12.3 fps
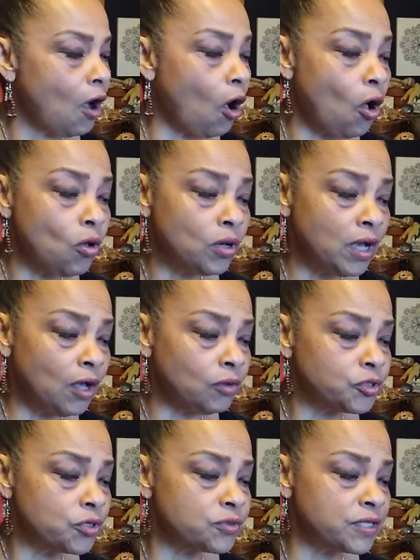All
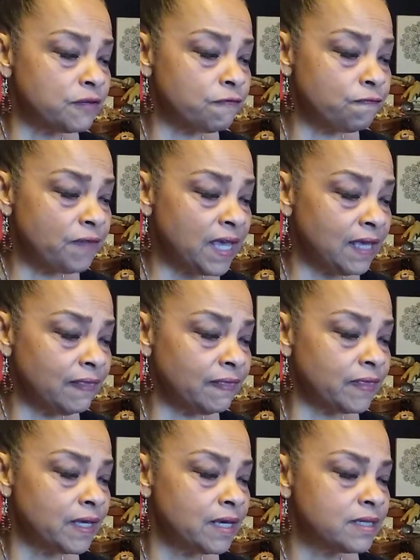cultures and
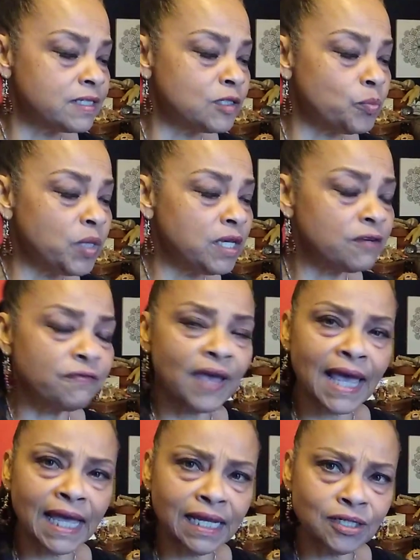faith speak of
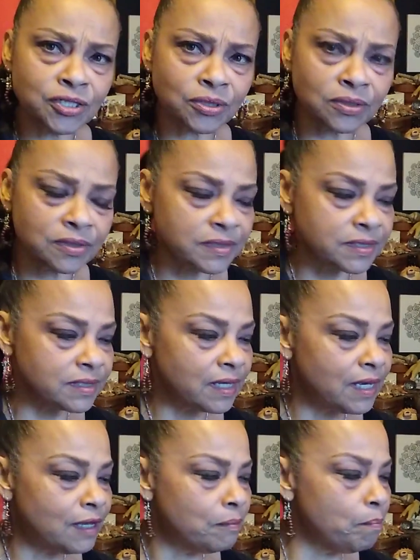angels,
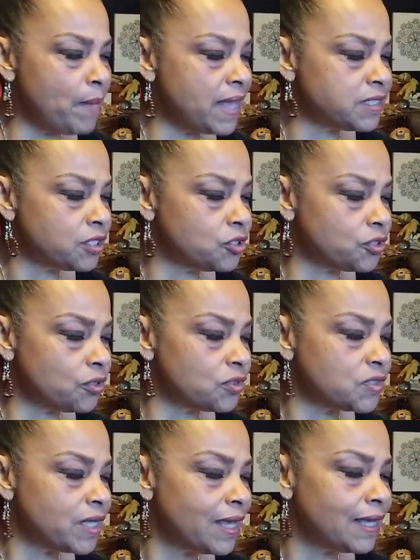
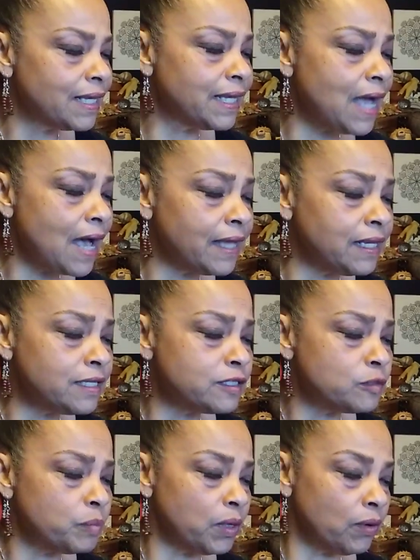messengers, guiding
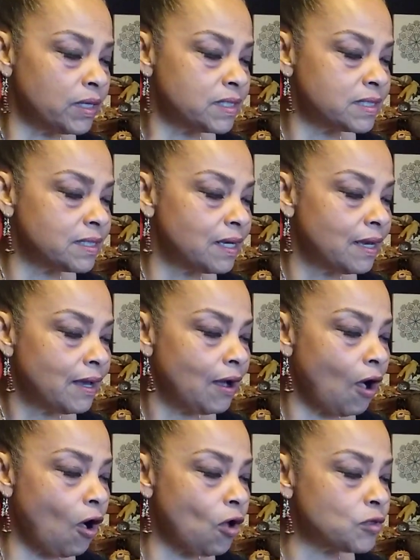spirits,
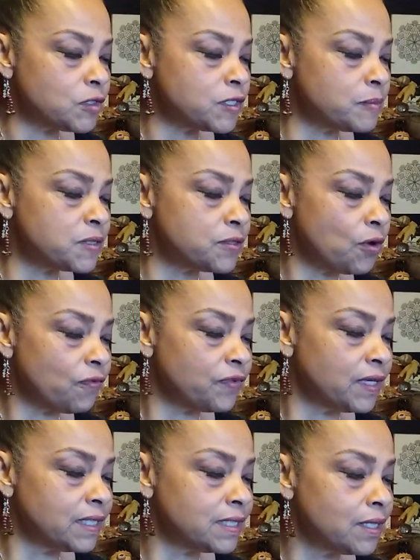all
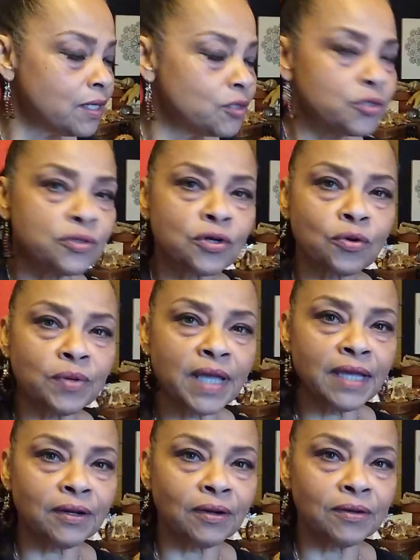subservient to the
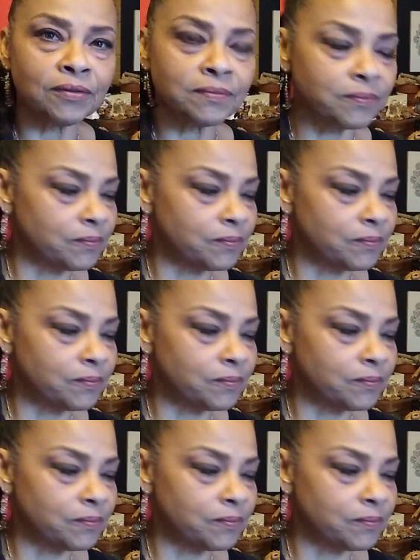Creator.